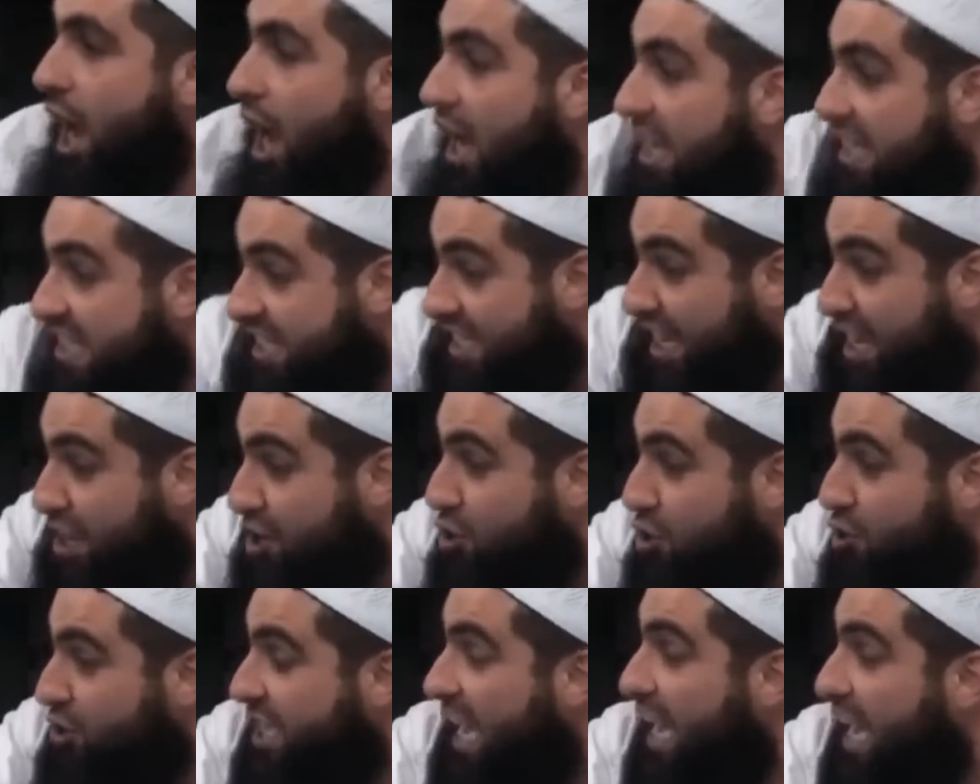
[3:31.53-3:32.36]
I
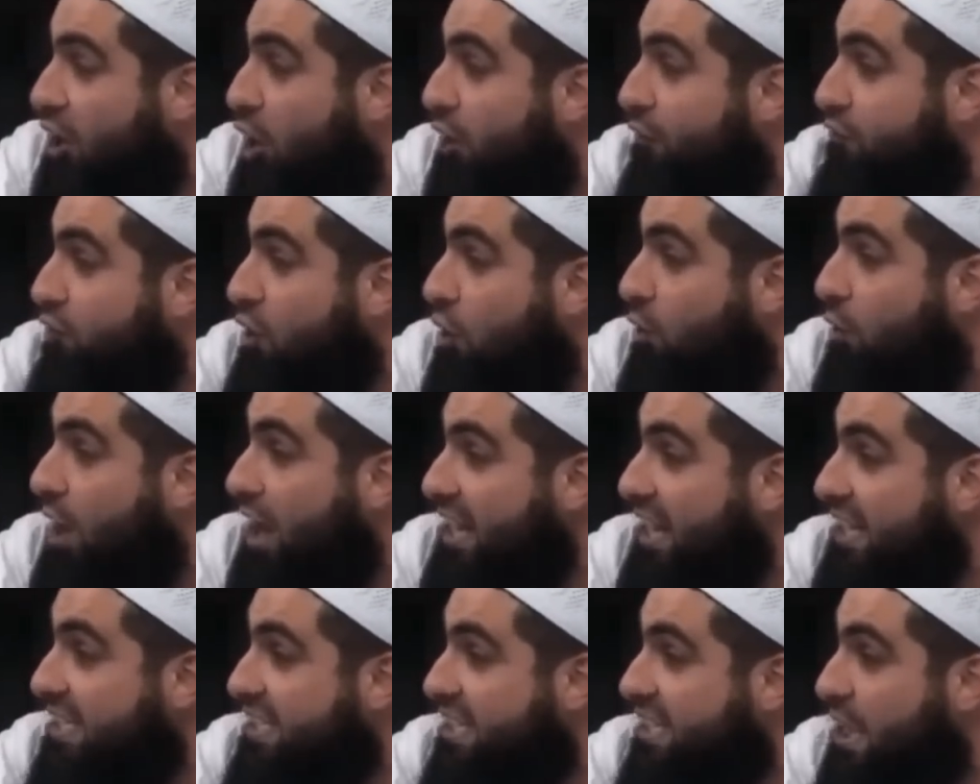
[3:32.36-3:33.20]
see you take off the
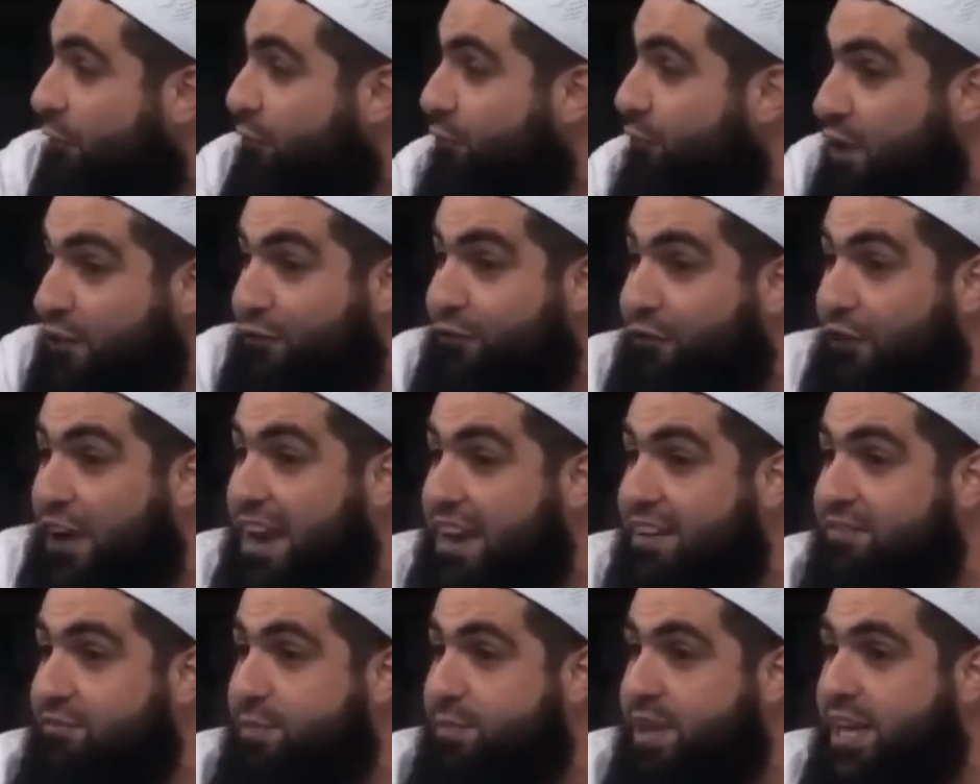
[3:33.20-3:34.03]
rotten stuff in
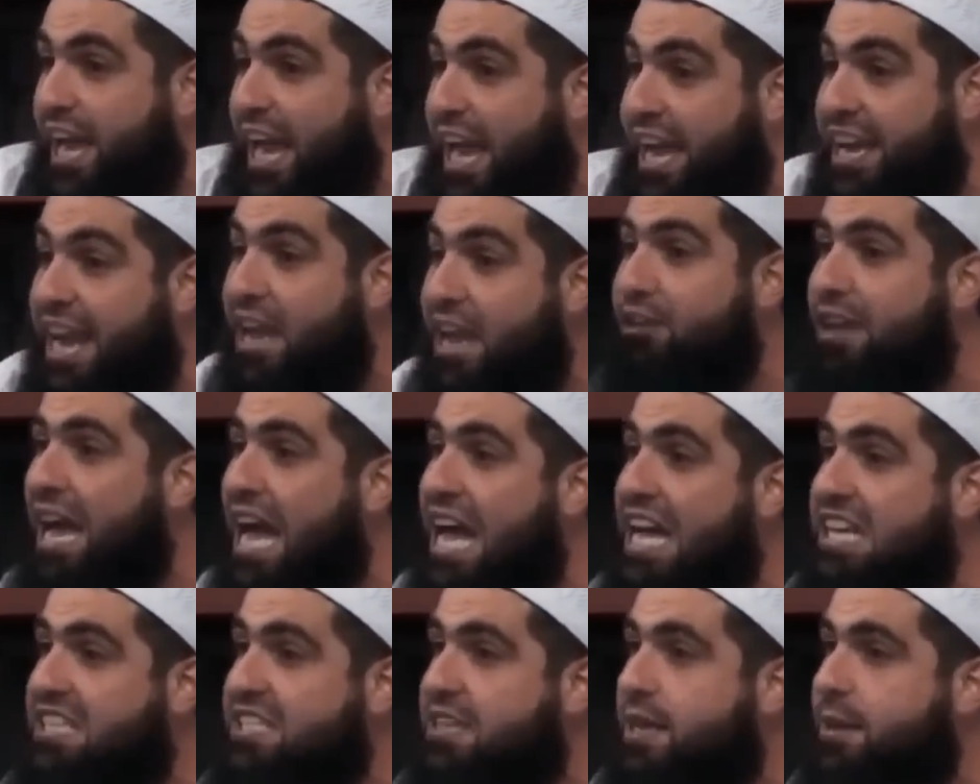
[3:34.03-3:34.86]
front of me, and now you're
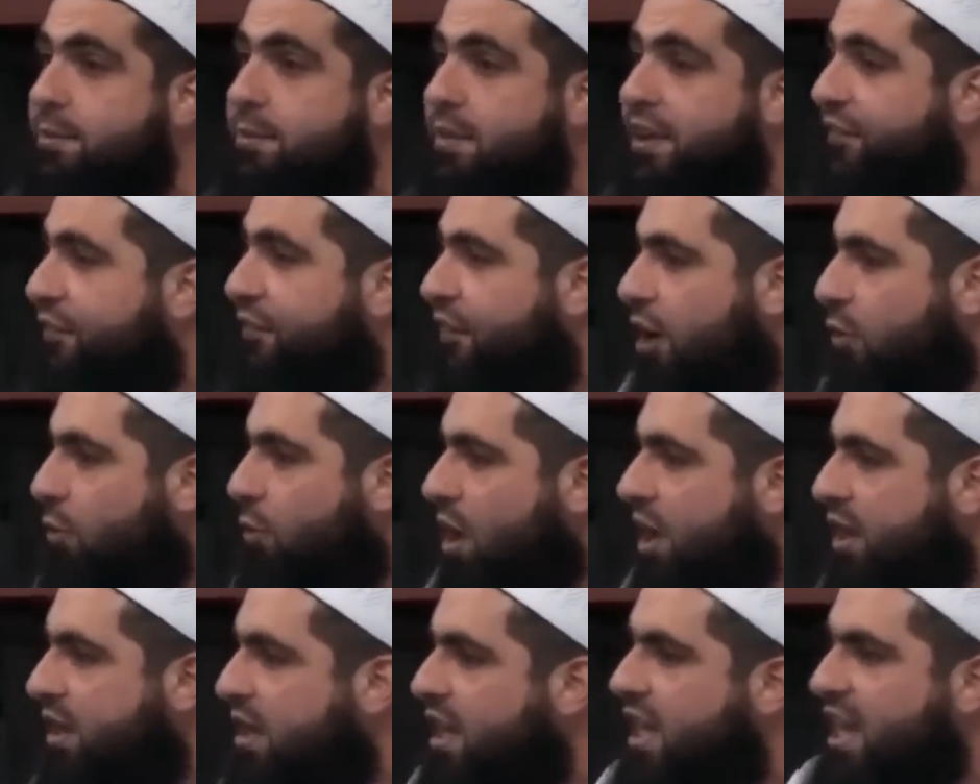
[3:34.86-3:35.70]
asking me for a
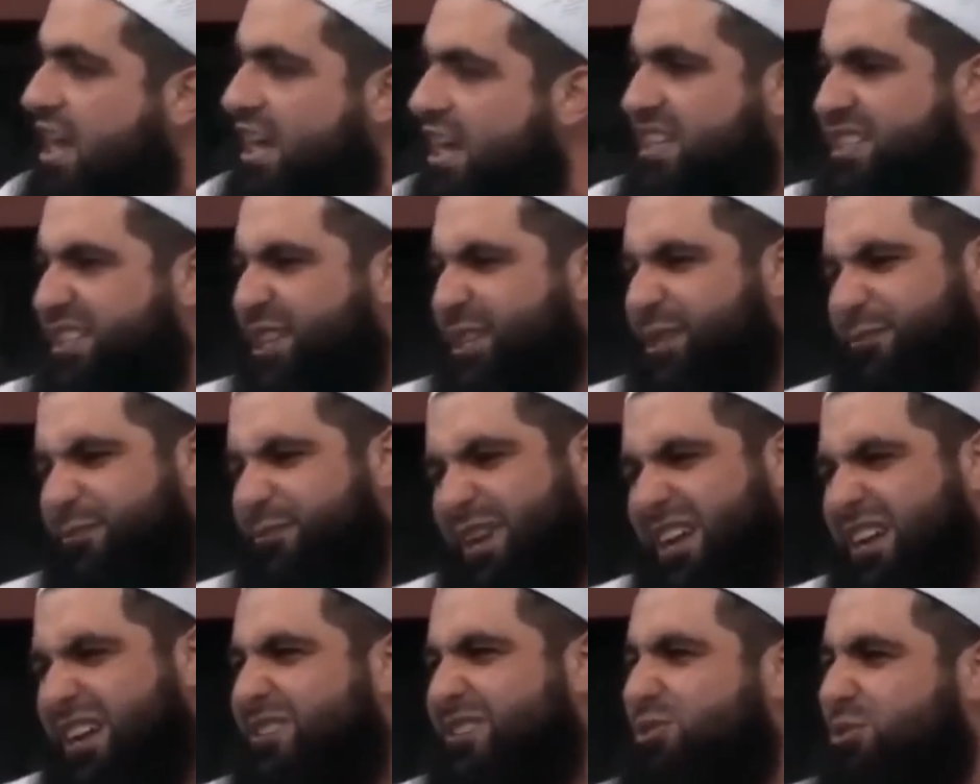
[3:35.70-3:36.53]
what? He says to
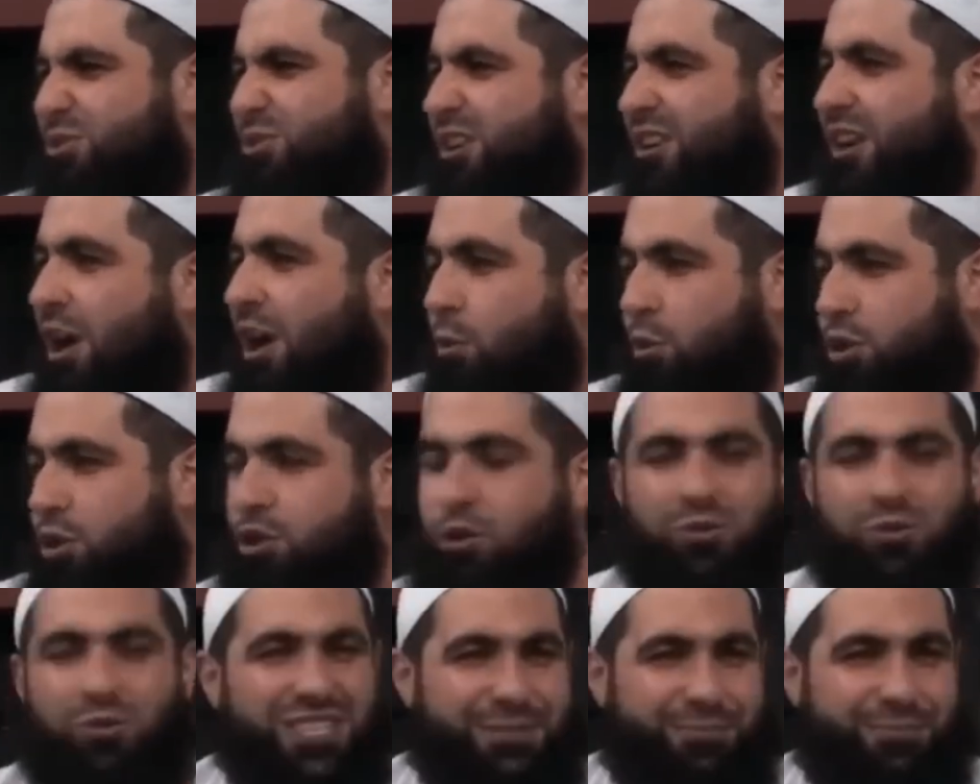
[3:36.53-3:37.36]
me, Ya Rasulullah, with
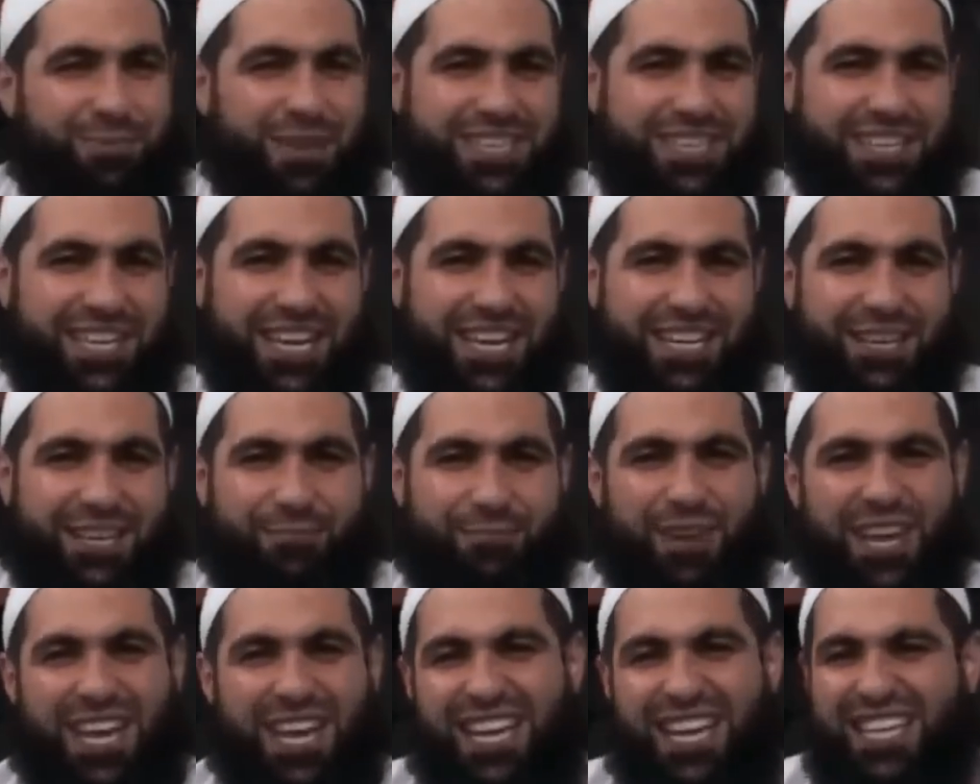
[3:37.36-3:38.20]
all respect and
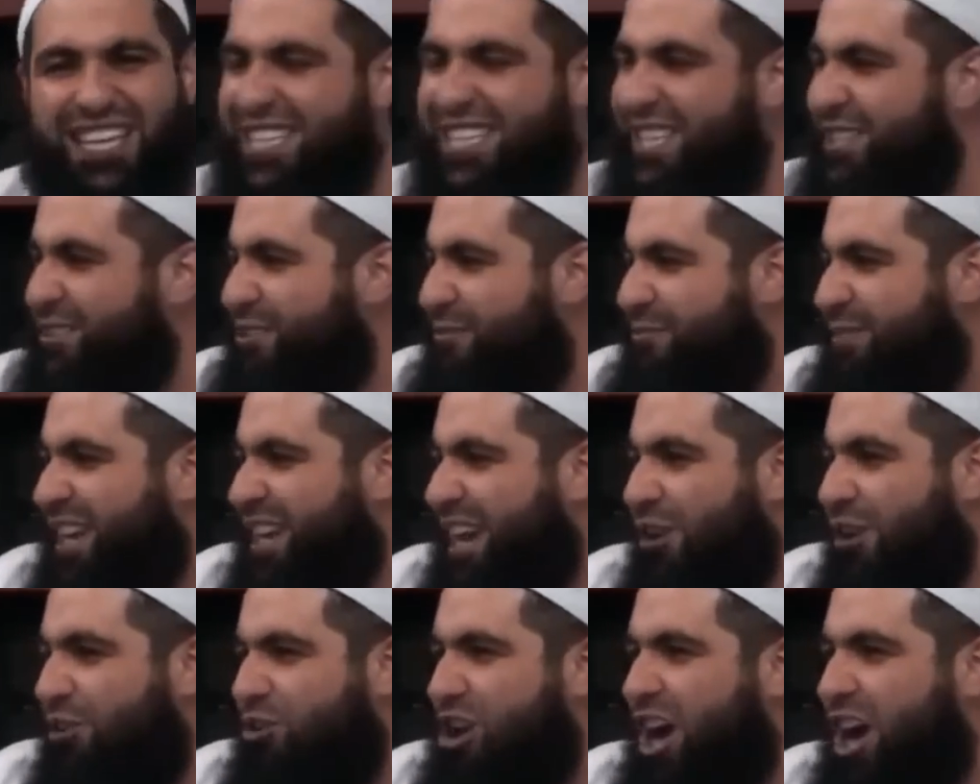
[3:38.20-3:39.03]
adab, he says to me,
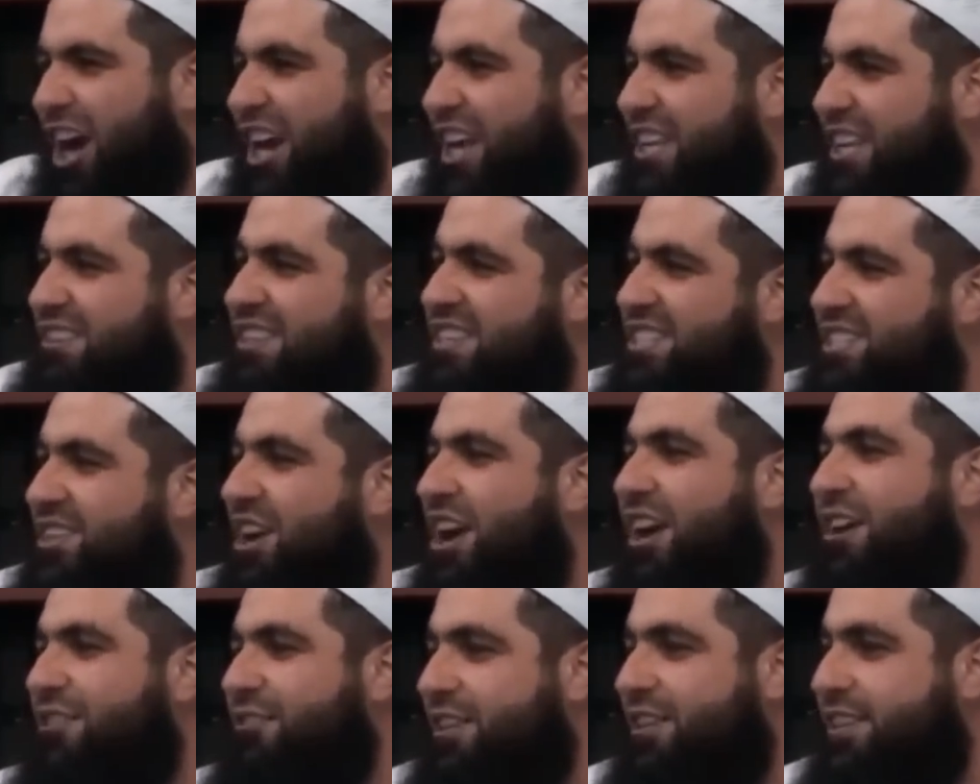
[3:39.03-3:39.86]
now look, I don't
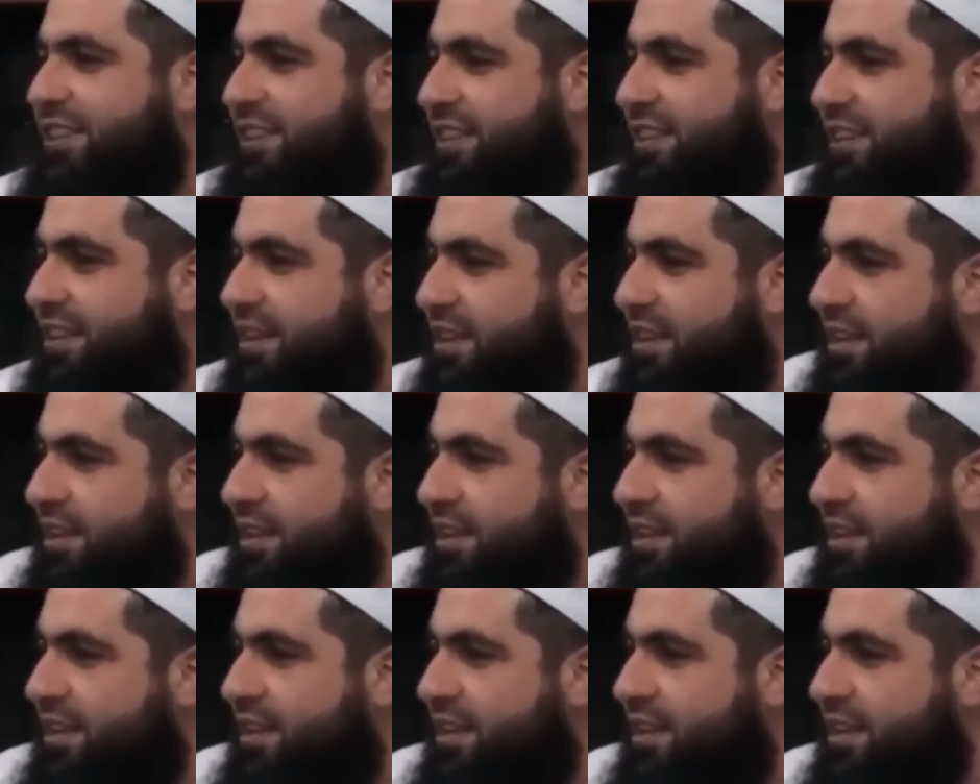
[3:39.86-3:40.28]
desire it.